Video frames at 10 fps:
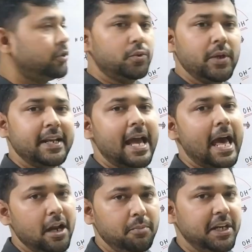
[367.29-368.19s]
through an
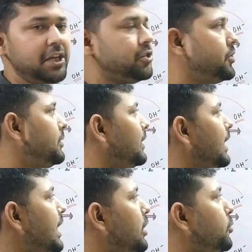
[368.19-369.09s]

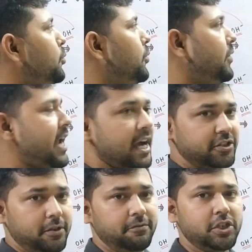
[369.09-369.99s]
elimination E2 reaction,